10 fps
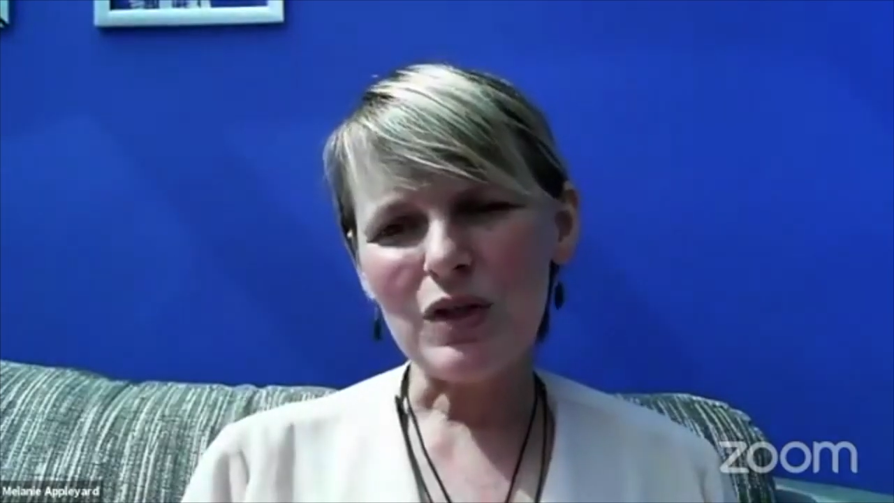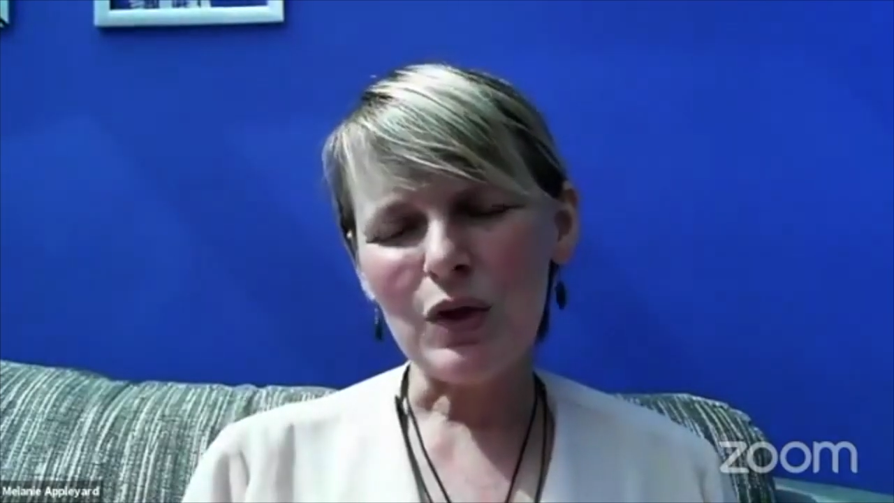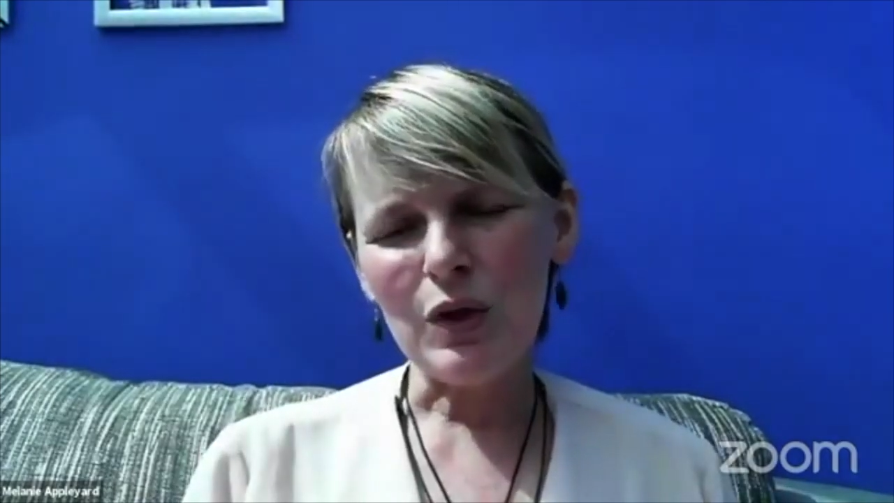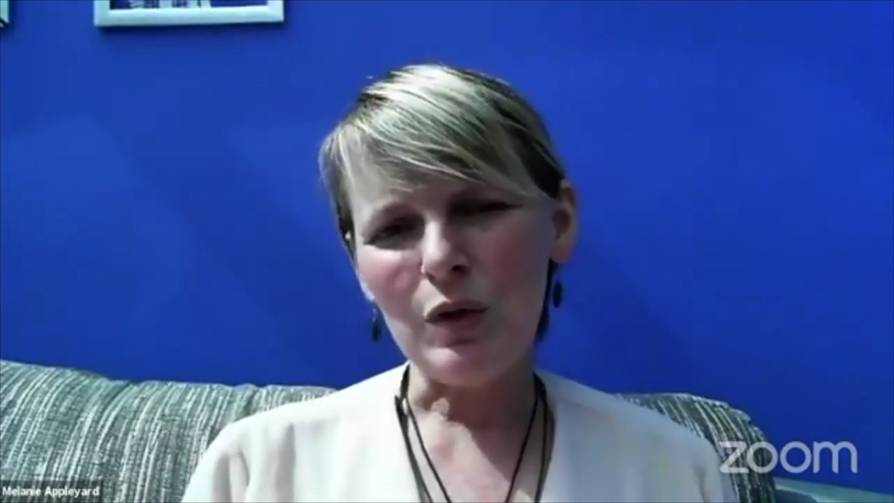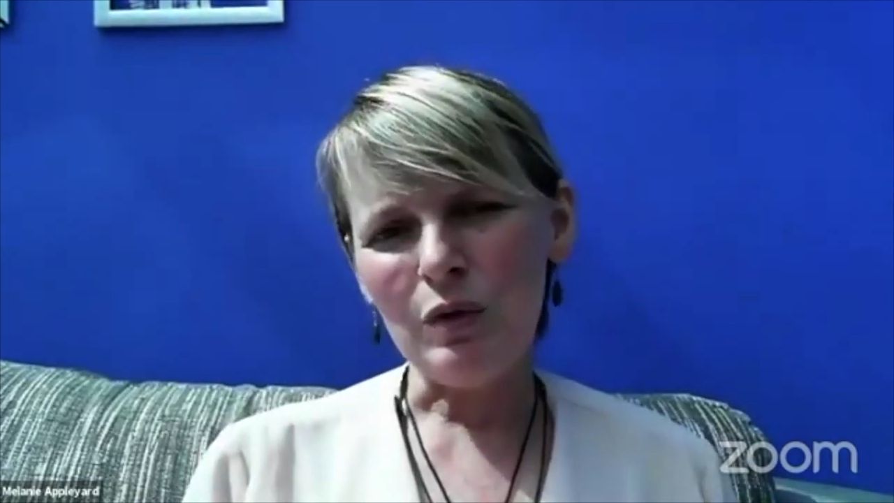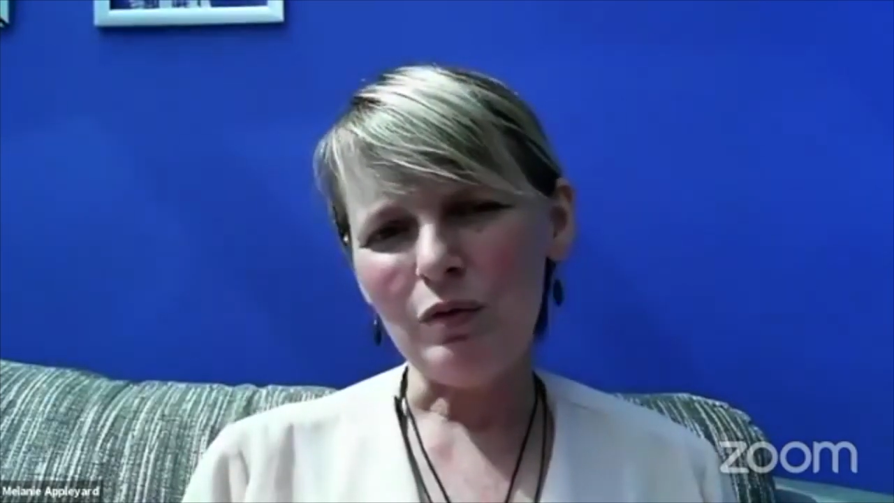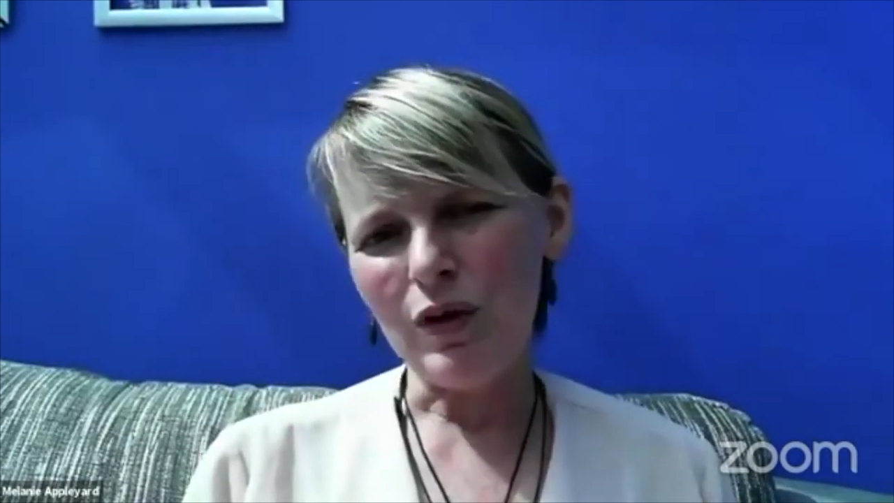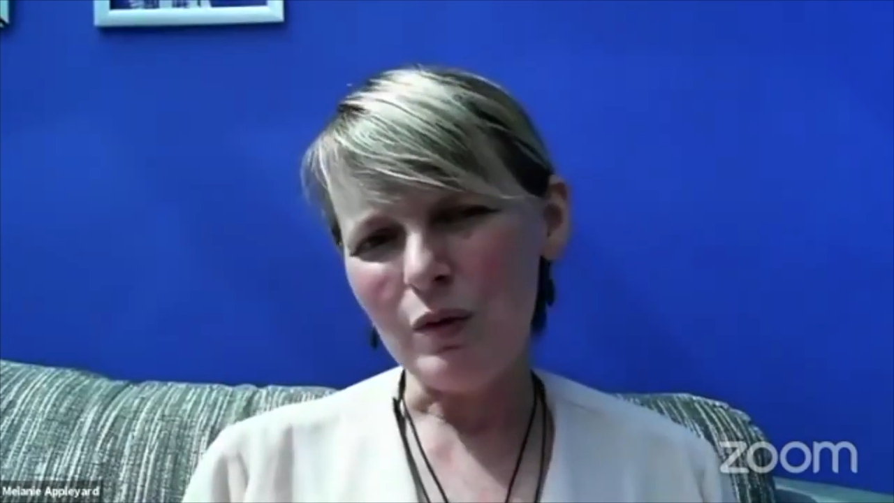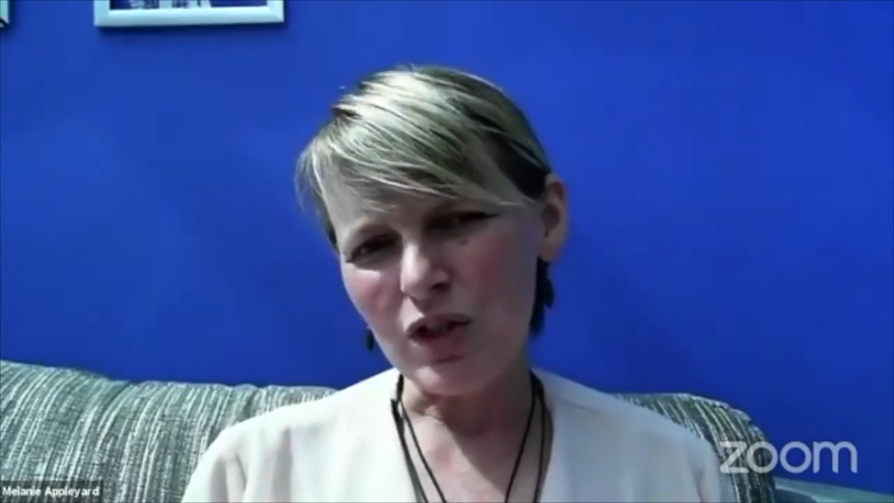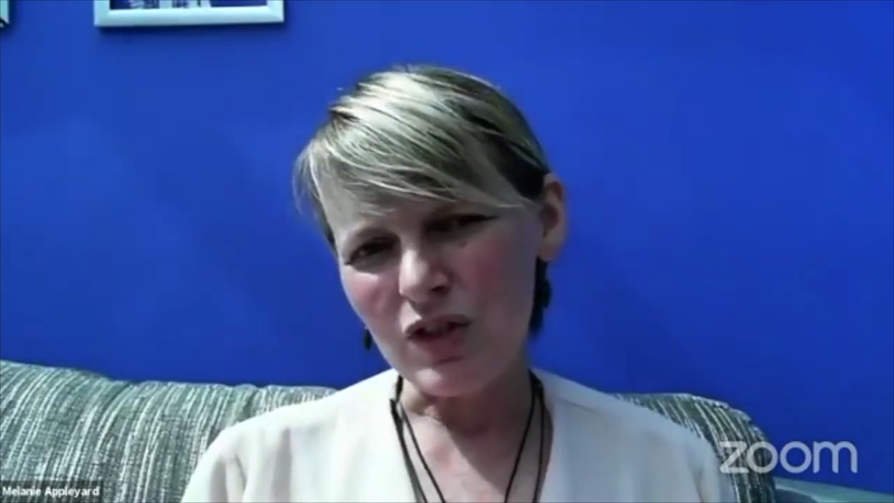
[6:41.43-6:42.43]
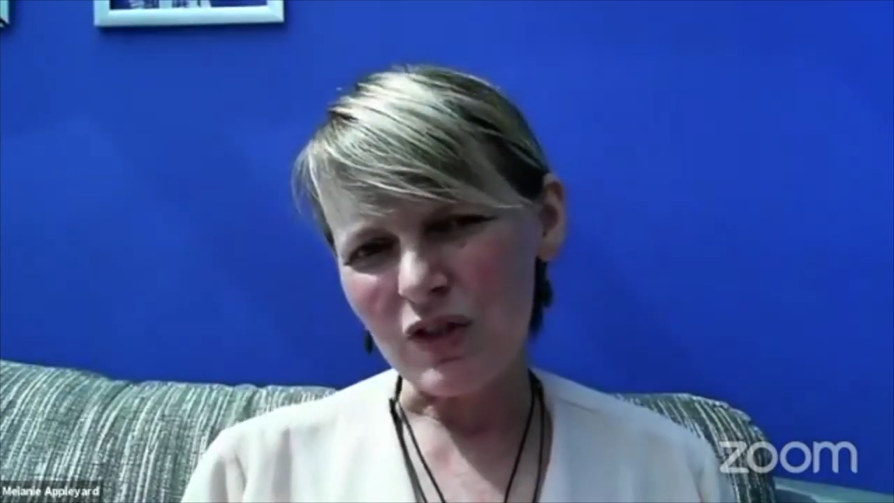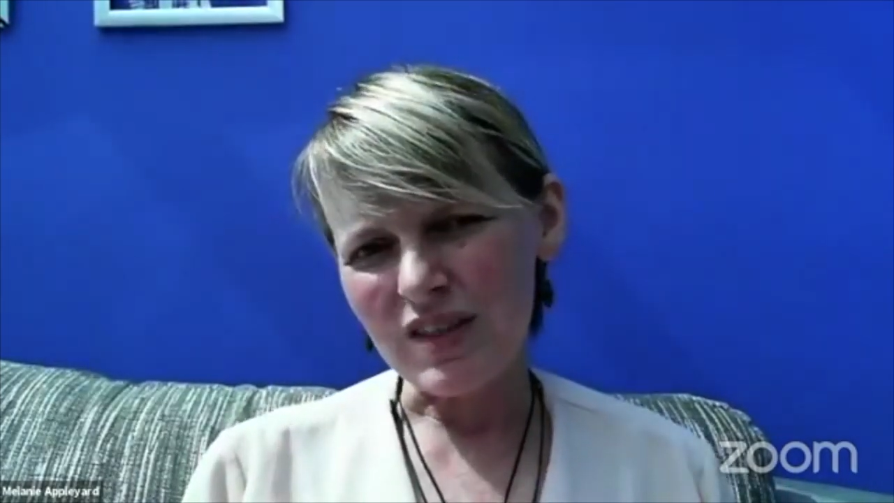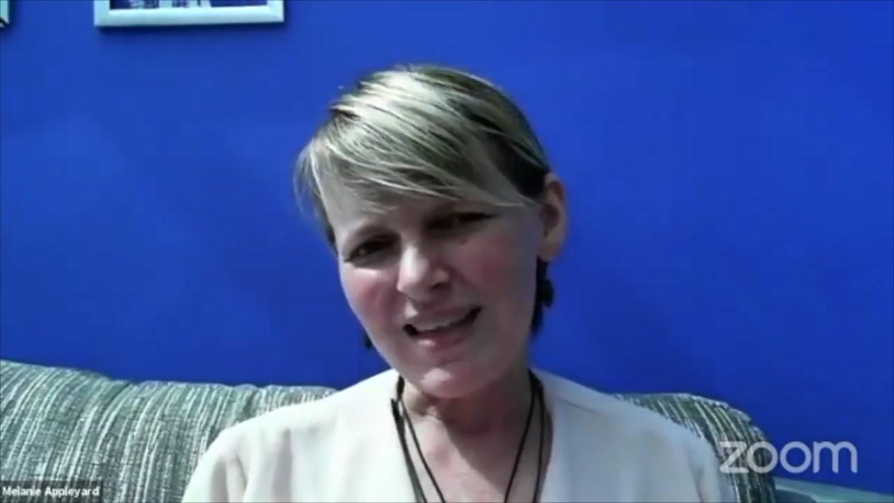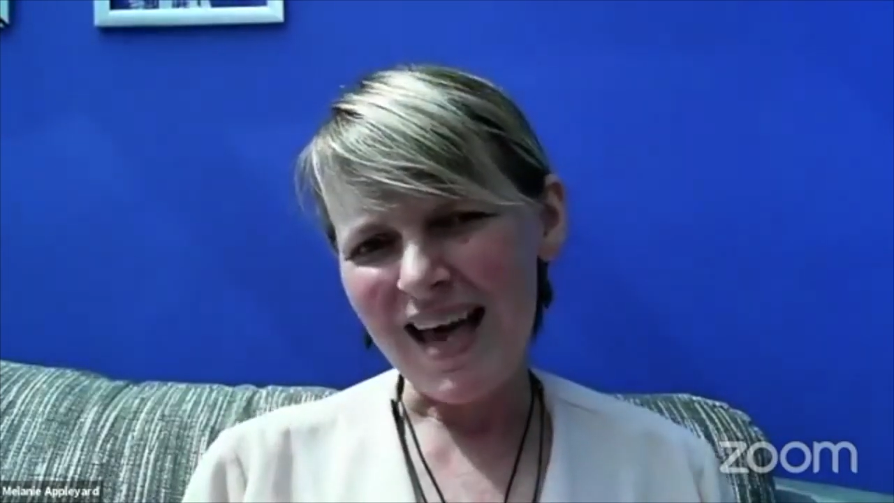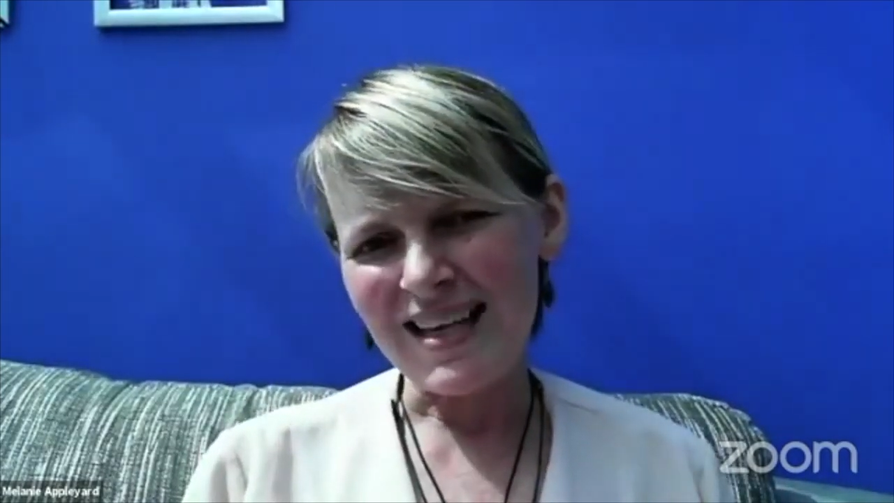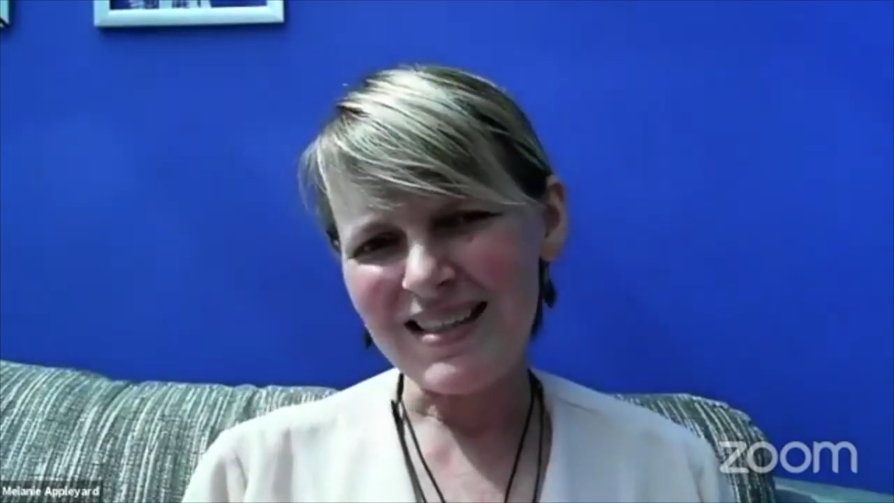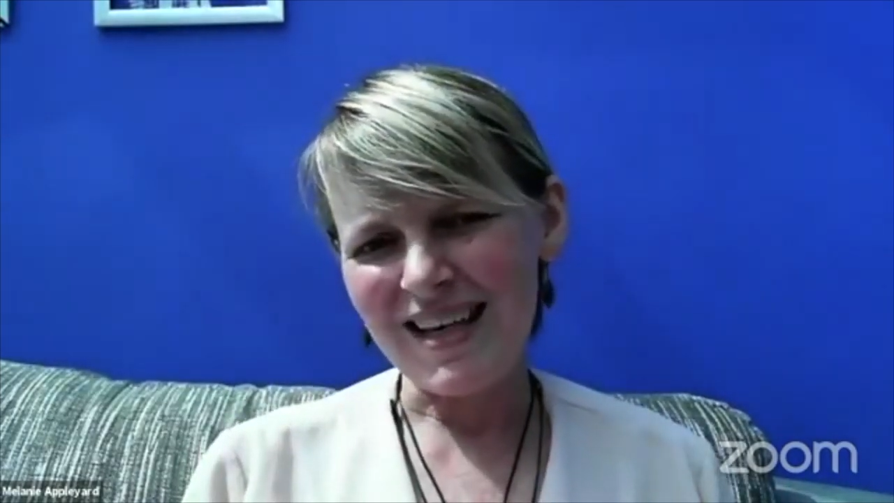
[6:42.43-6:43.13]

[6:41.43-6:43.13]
to future success